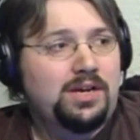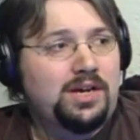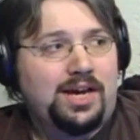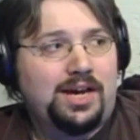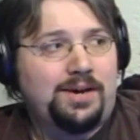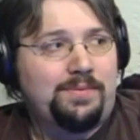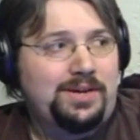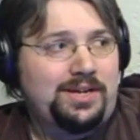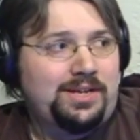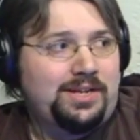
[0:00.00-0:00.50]

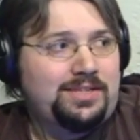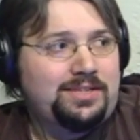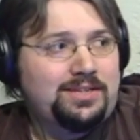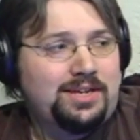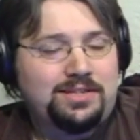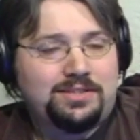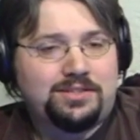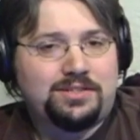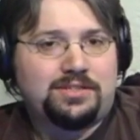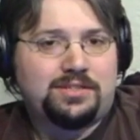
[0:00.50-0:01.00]
I mean,
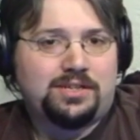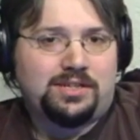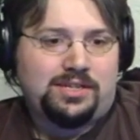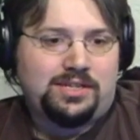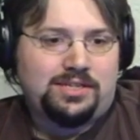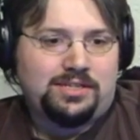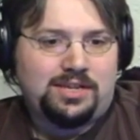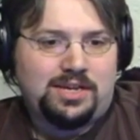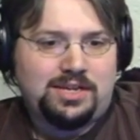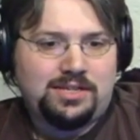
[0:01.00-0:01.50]
it's just
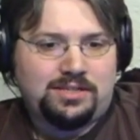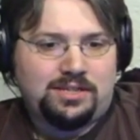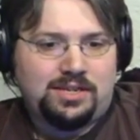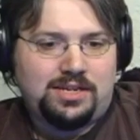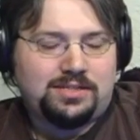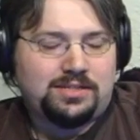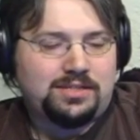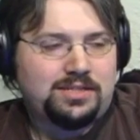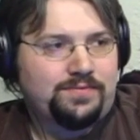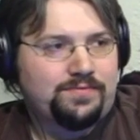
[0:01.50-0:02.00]

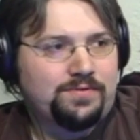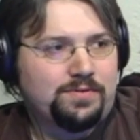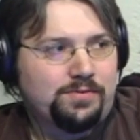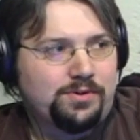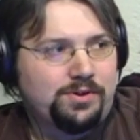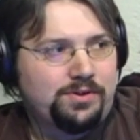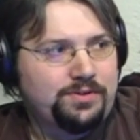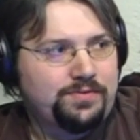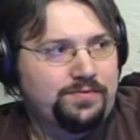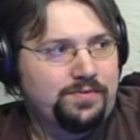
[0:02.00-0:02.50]
it's a different
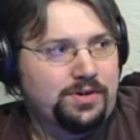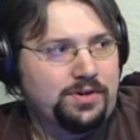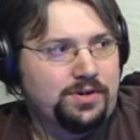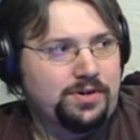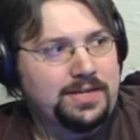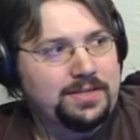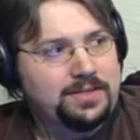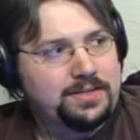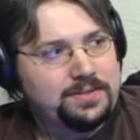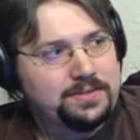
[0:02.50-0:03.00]
world as far as
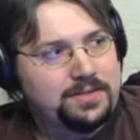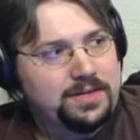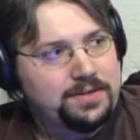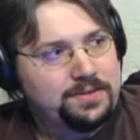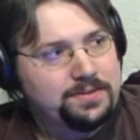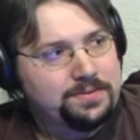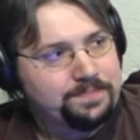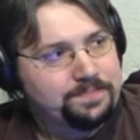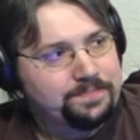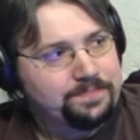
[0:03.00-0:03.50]
that these days.